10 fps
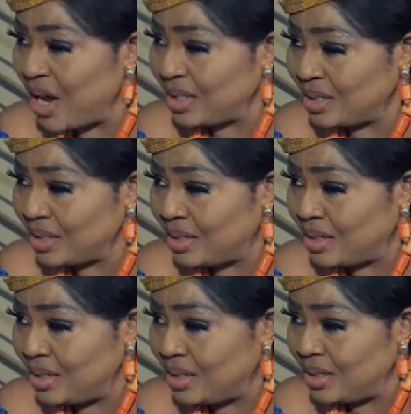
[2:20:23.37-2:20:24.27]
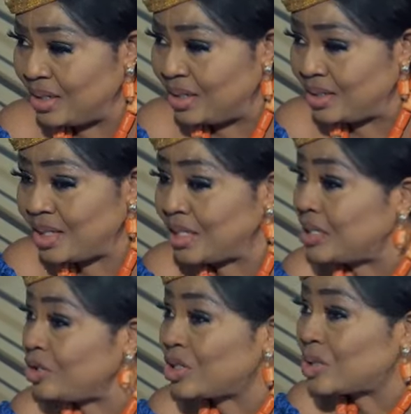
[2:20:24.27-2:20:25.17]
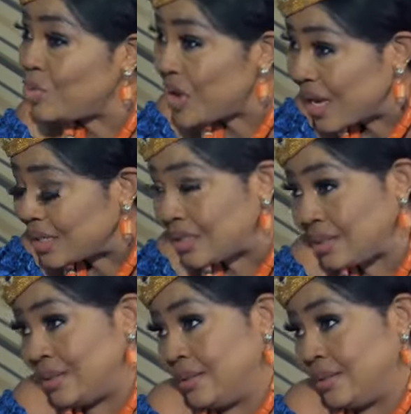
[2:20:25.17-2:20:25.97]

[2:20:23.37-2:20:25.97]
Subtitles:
heart? She's just wicked.